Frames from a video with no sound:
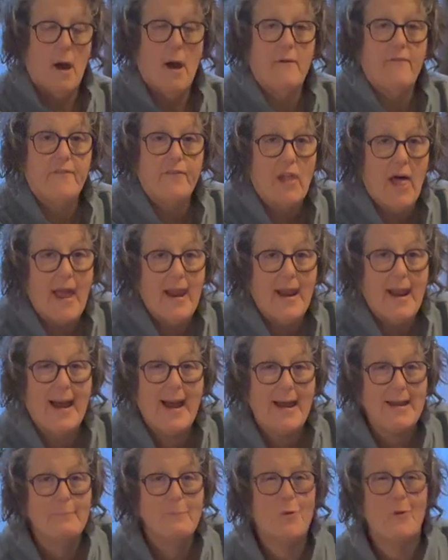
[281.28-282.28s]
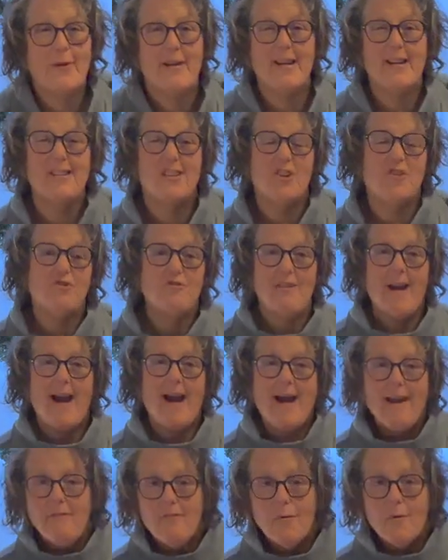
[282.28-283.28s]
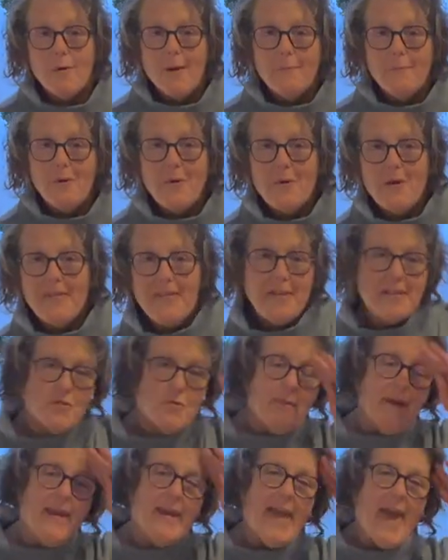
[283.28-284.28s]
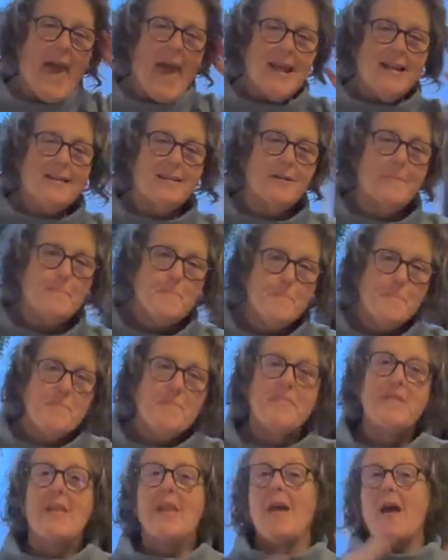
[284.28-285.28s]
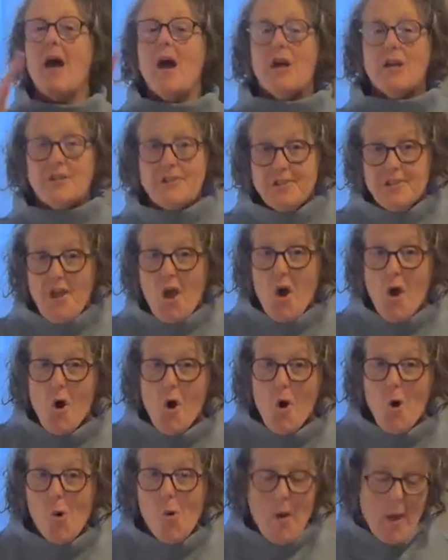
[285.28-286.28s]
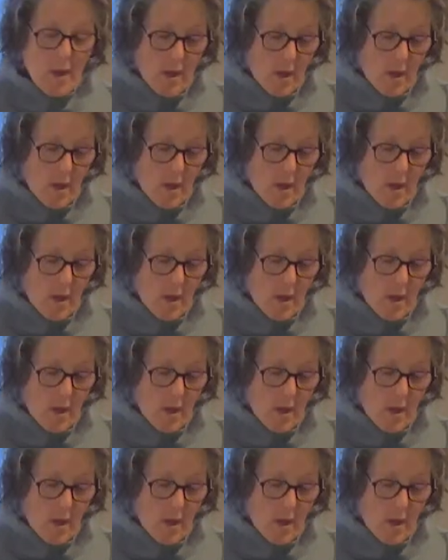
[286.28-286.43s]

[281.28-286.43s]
a flight. I'm going to drive where I'm going this weekend. So